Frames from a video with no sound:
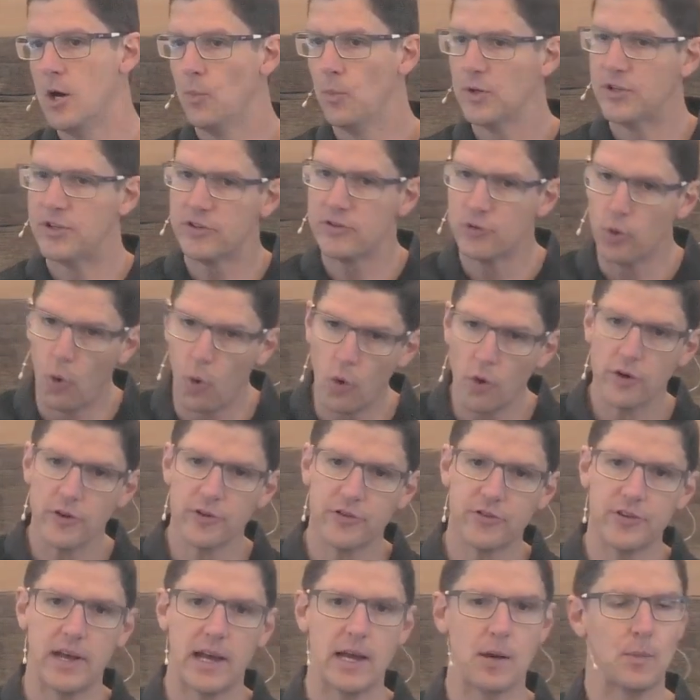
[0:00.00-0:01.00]
Which is all to
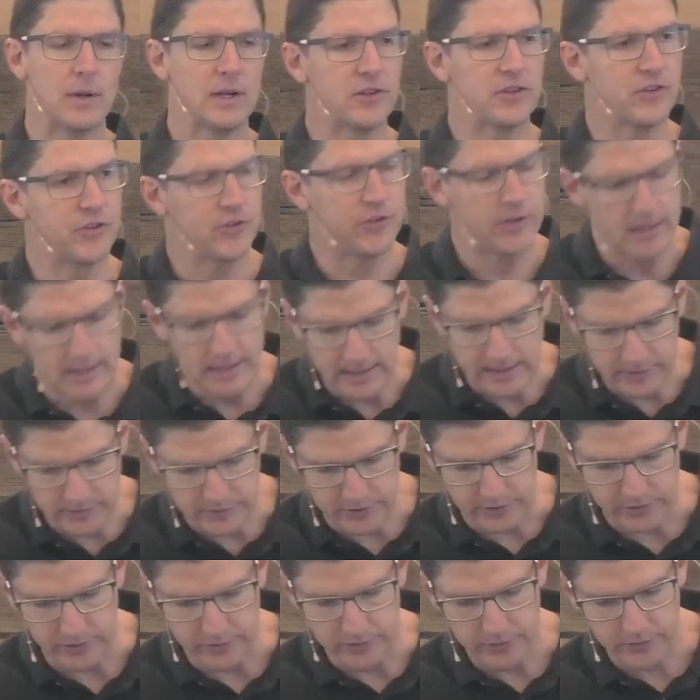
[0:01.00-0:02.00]
say, when sin
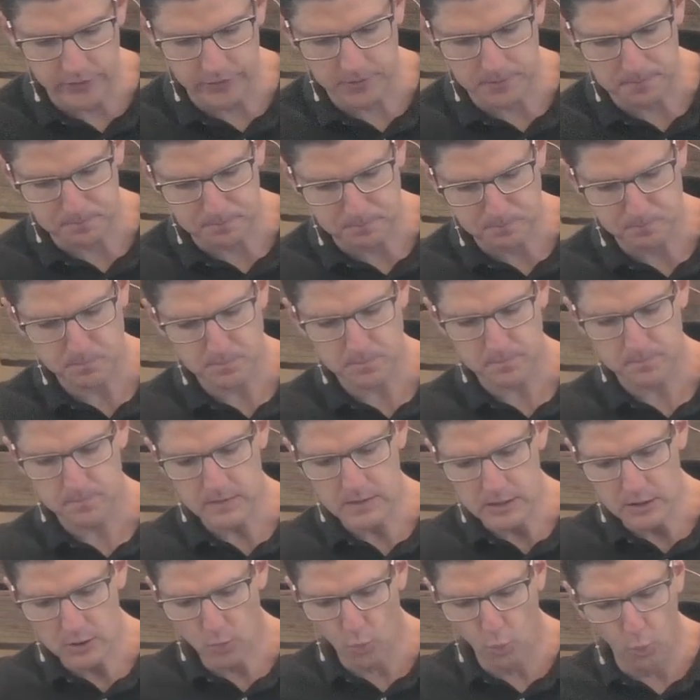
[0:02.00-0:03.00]
enters,
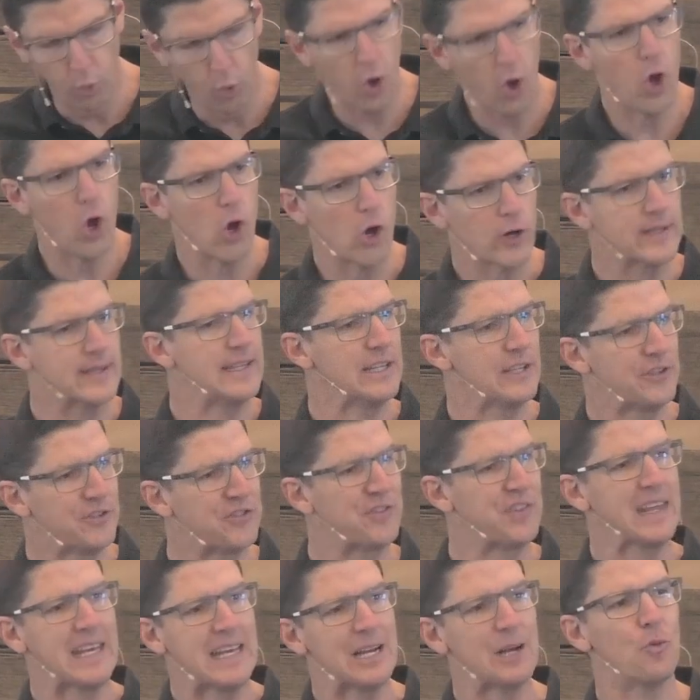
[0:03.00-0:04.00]
work, this
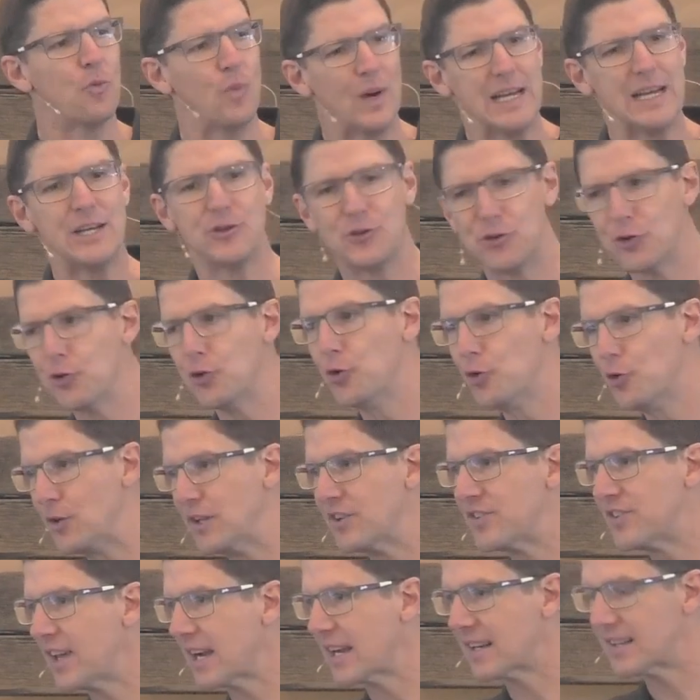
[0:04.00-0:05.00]
thing we do,
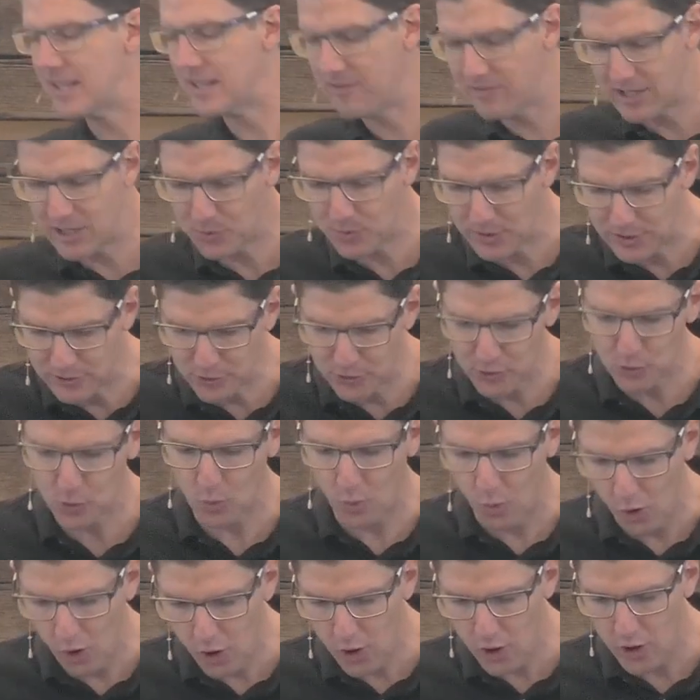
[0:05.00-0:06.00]
this activity we do,
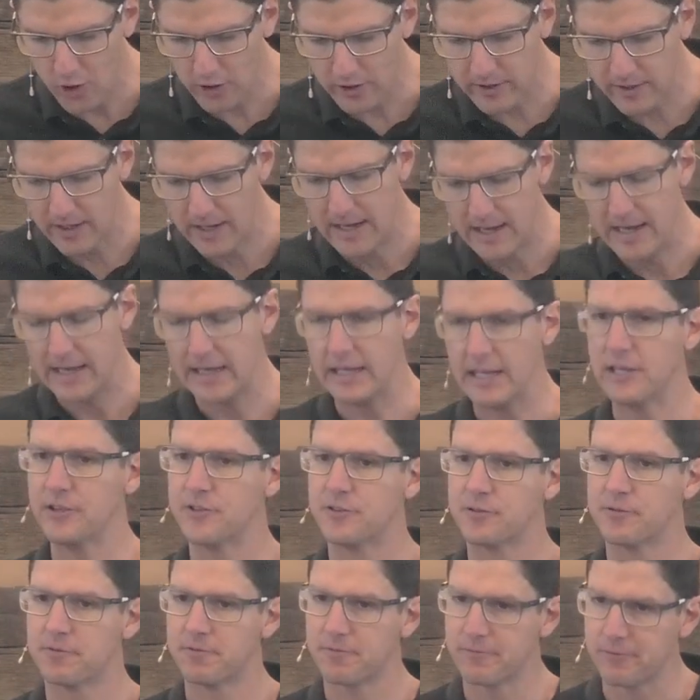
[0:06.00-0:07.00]
work
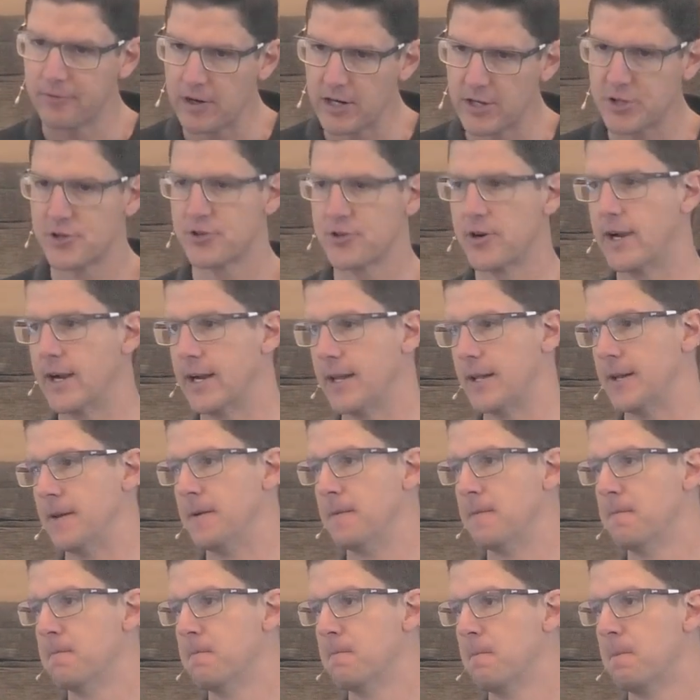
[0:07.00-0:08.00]
is frustrated.
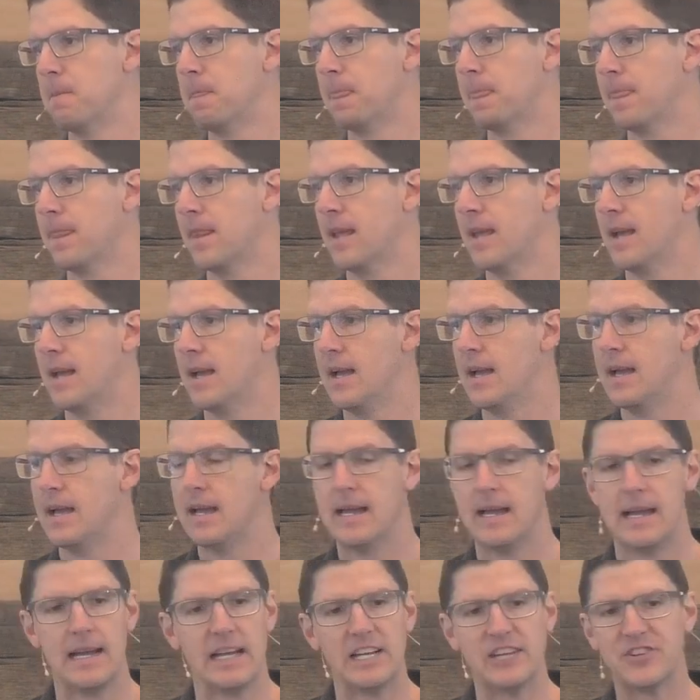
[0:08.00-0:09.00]

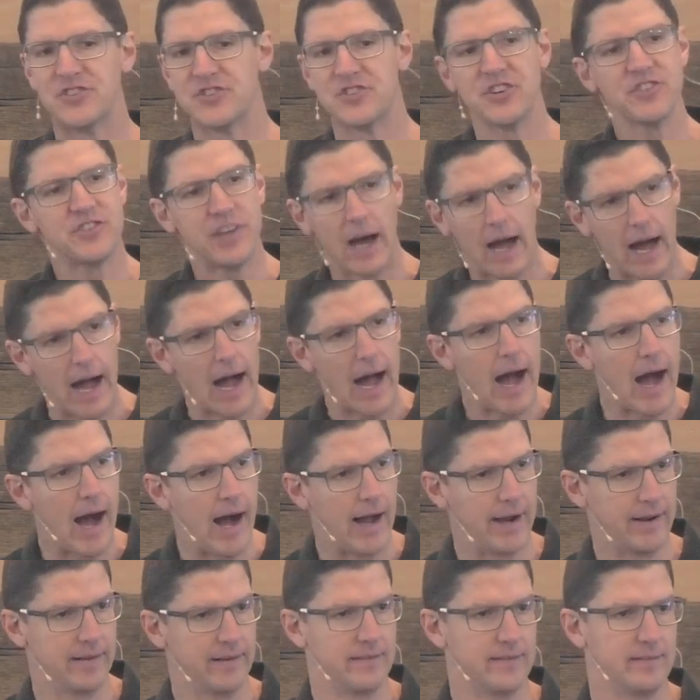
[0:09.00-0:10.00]
It's just
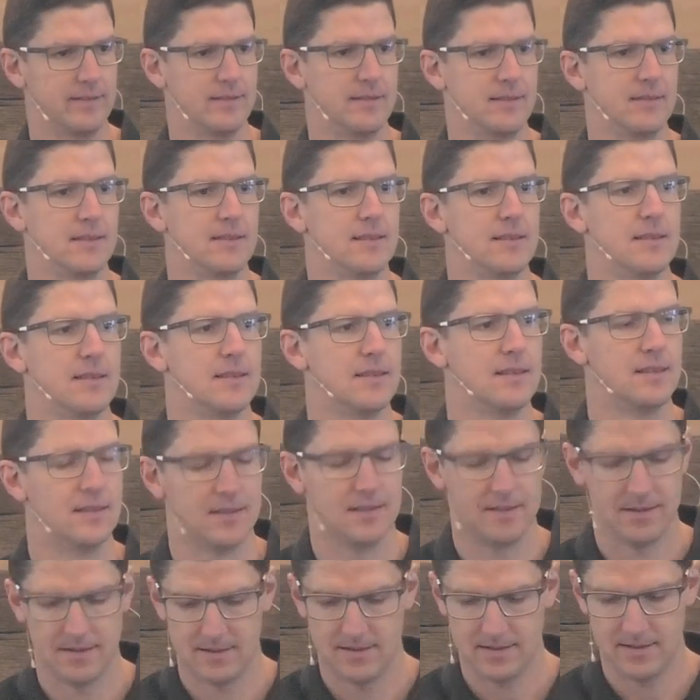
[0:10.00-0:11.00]
hard.
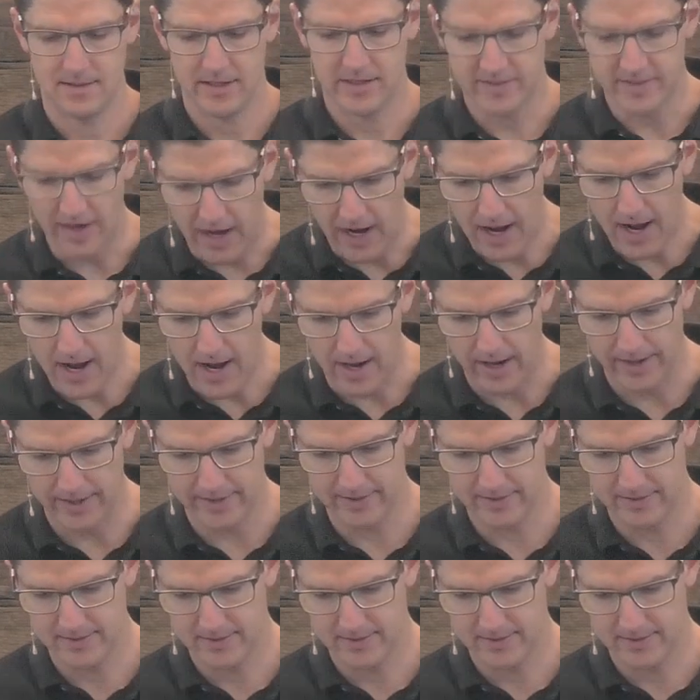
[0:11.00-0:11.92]
It's hard.